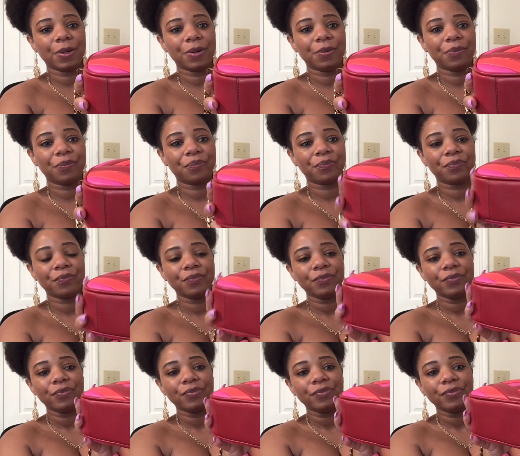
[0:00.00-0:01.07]

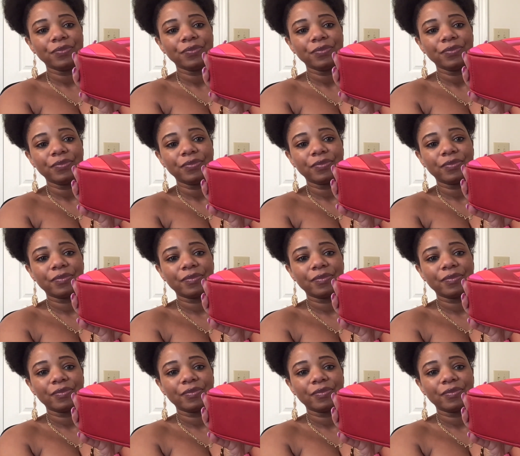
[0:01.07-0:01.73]
Nothing is said.